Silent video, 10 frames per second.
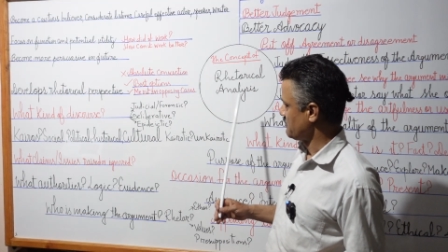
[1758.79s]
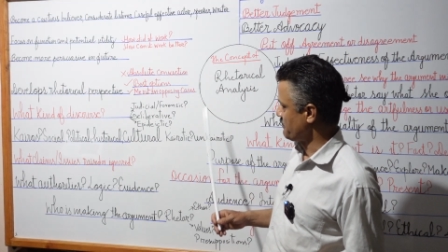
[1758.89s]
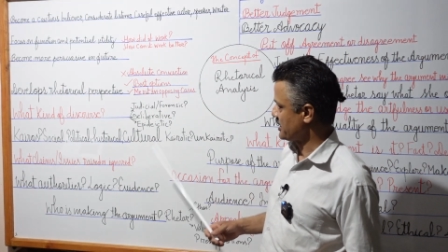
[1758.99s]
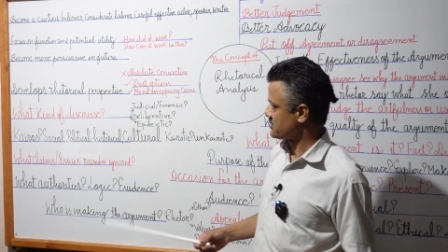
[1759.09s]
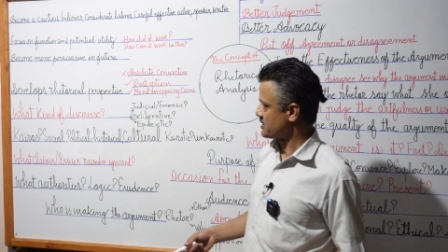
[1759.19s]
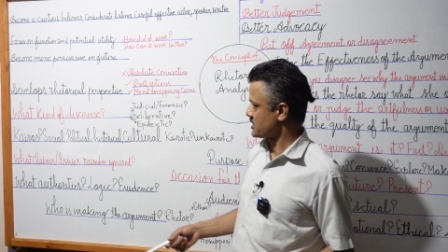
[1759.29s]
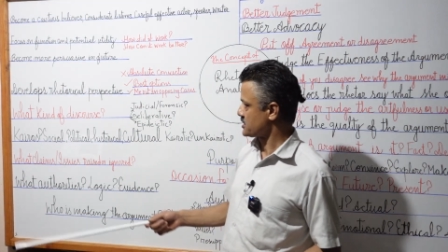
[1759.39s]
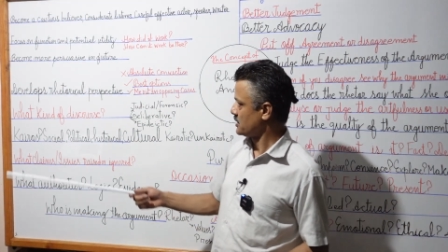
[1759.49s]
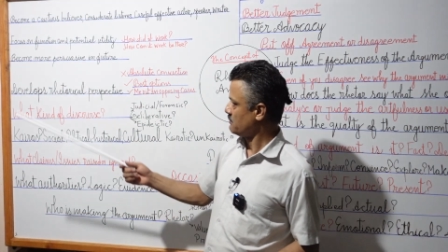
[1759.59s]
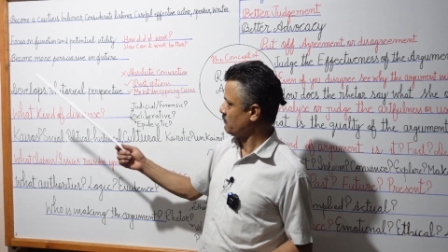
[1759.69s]
makes
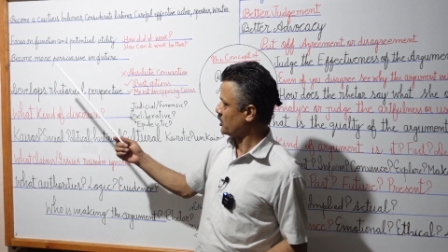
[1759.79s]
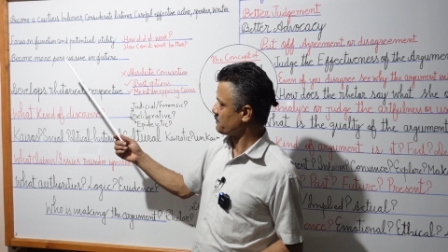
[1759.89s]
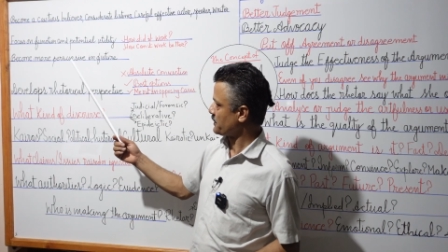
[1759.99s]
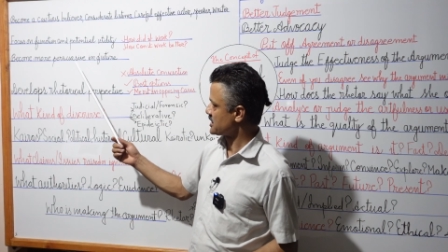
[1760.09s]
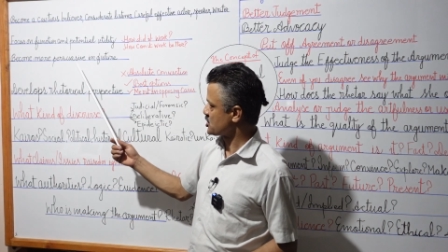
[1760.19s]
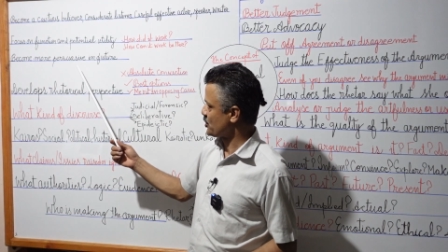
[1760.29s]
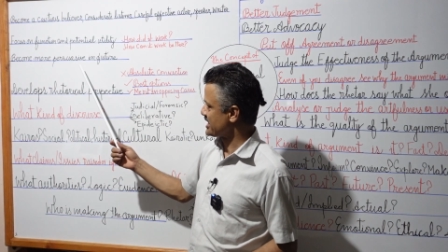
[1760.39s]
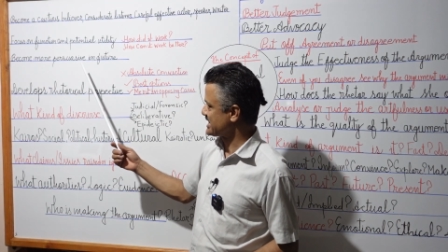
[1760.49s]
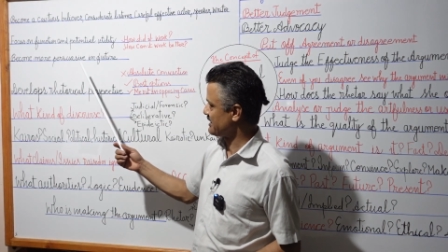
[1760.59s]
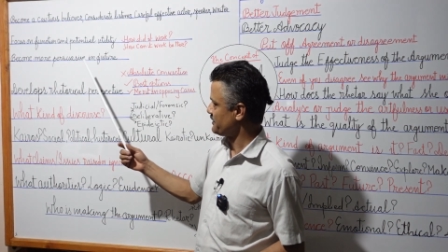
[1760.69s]
us more
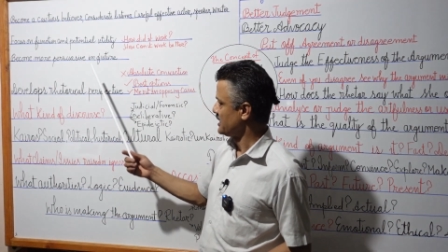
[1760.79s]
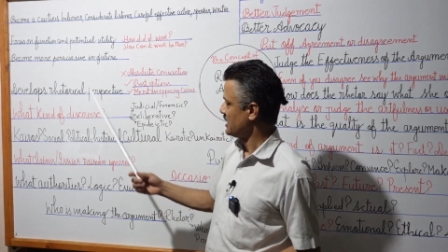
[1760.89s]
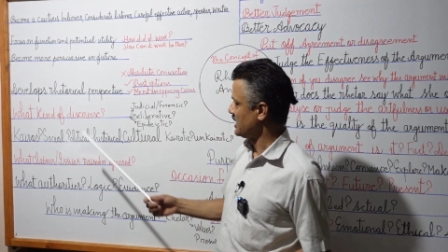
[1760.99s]
persuasive,